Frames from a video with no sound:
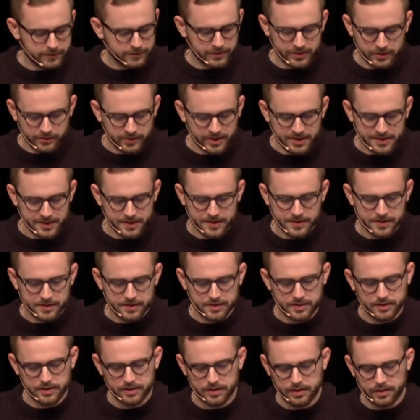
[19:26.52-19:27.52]
different
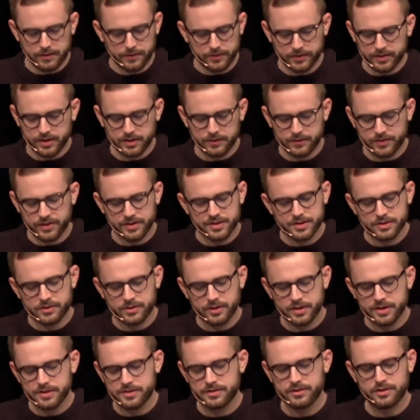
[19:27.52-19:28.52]
risks, different
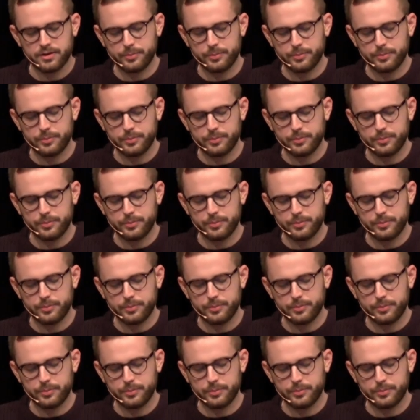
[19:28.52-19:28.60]
adversaries,